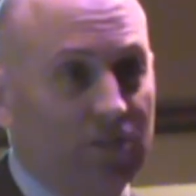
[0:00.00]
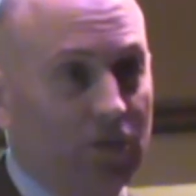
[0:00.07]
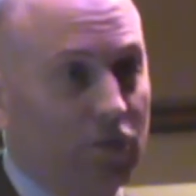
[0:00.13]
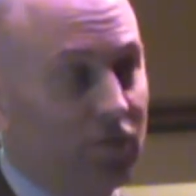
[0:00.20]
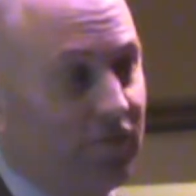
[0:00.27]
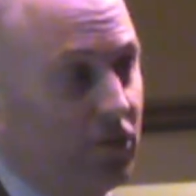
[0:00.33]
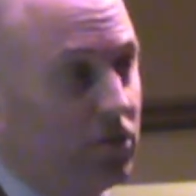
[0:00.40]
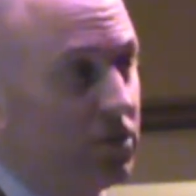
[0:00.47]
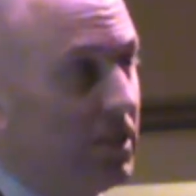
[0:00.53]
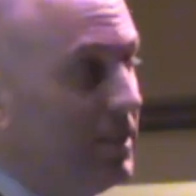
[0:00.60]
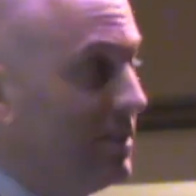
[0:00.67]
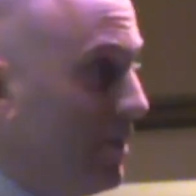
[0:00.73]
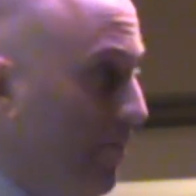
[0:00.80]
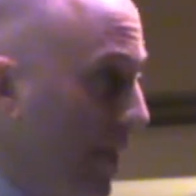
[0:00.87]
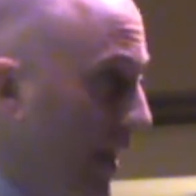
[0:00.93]
the
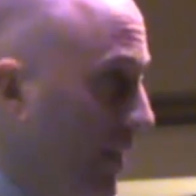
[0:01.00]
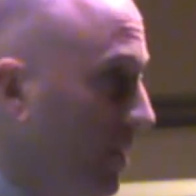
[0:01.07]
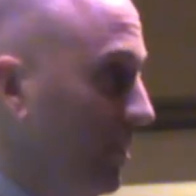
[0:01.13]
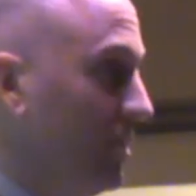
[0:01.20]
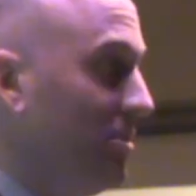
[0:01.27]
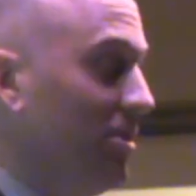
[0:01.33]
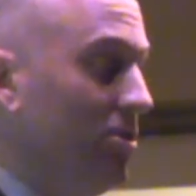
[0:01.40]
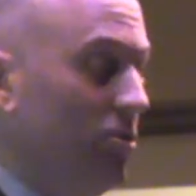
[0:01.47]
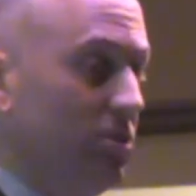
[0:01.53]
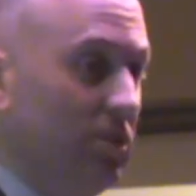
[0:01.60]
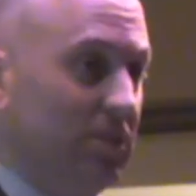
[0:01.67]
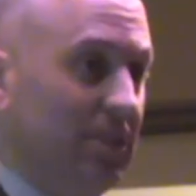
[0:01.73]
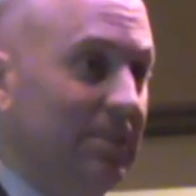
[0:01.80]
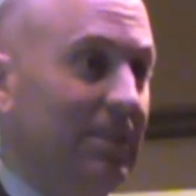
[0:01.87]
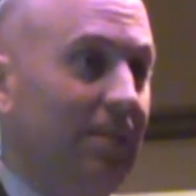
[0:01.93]
universities, the medical
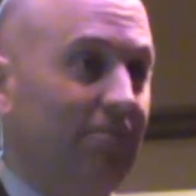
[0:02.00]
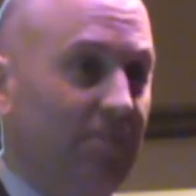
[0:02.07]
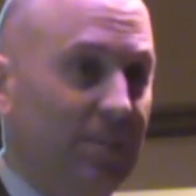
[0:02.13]
institutions, as St.